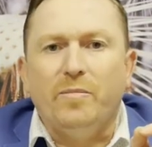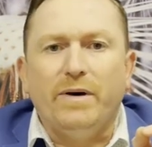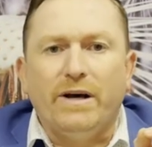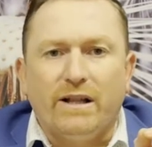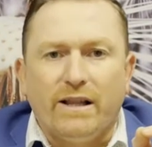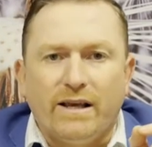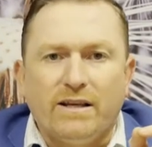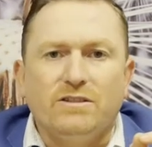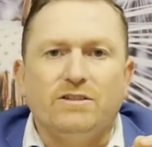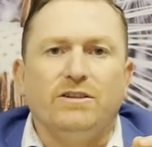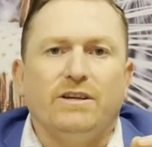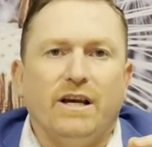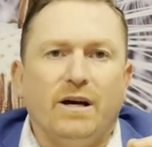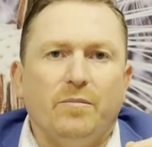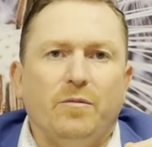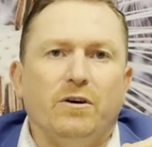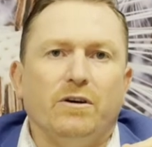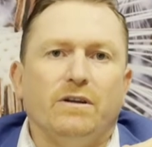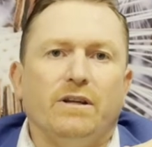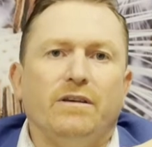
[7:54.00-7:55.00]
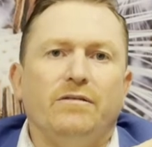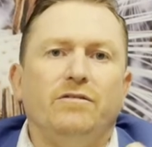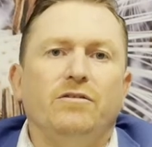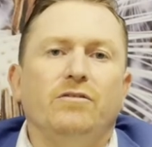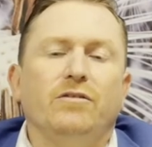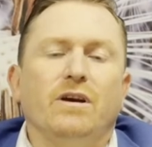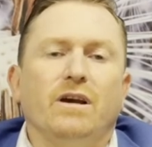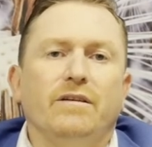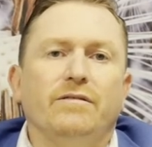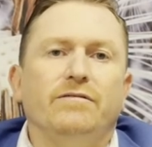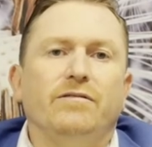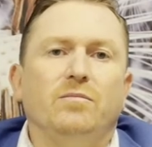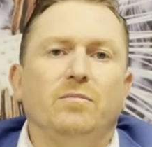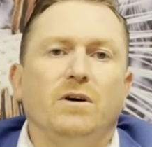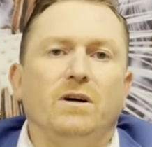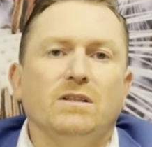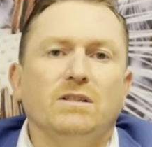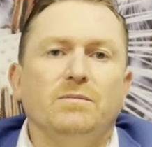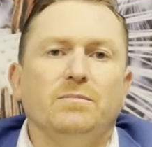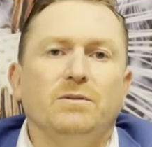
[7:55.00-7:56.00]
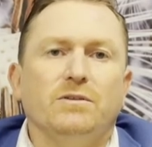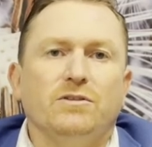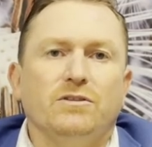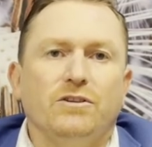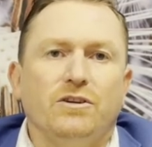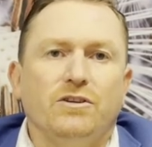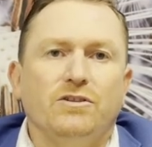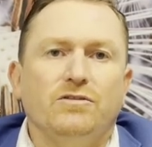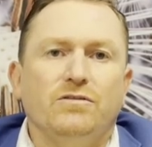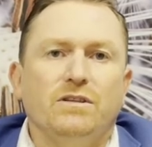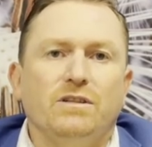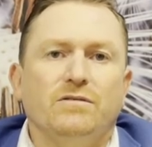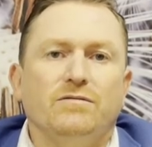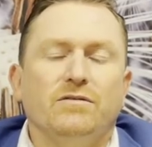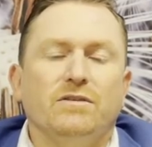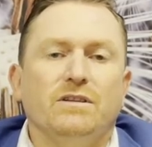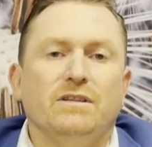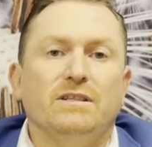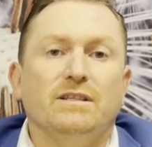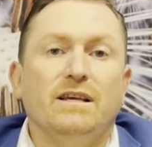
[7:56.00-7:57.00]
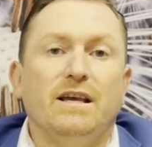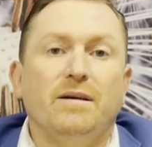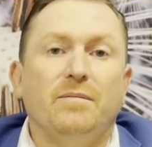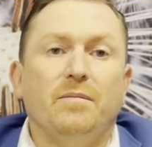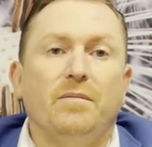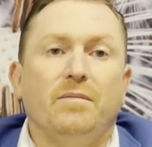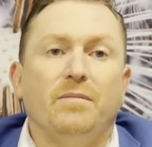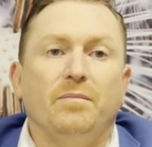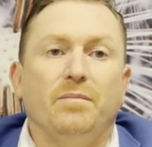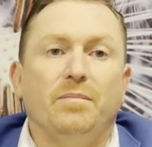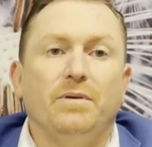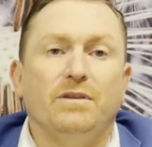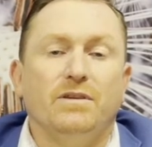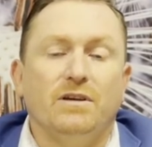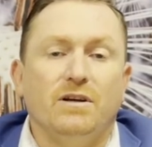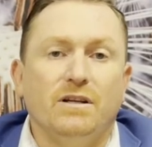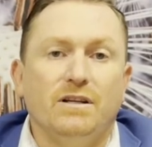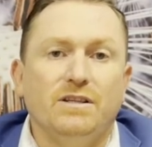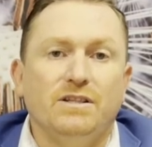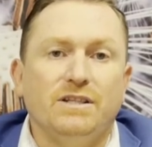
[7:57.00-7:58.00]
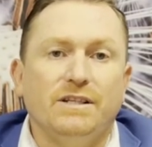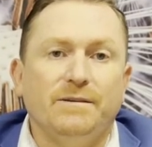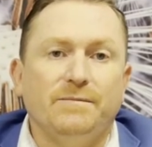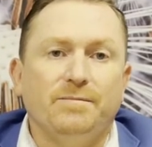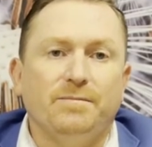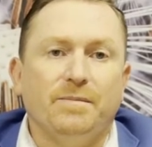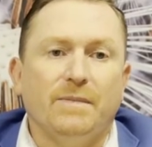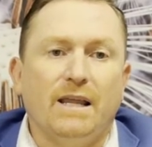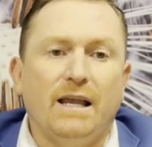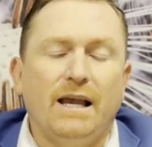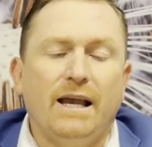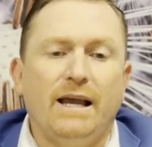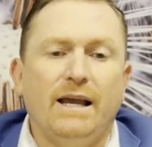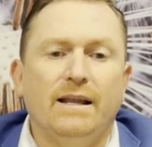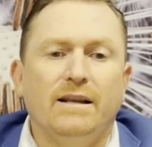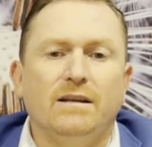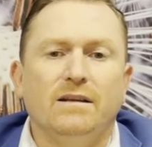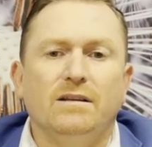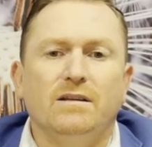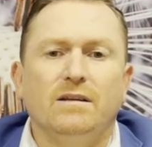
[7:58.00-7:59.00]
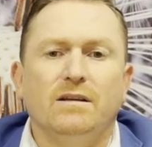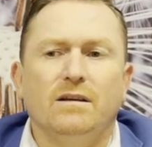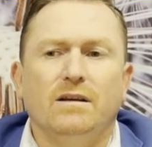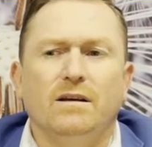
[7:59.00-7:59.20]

bell has to come on if you're going for multiple surgeries for the same pathology. And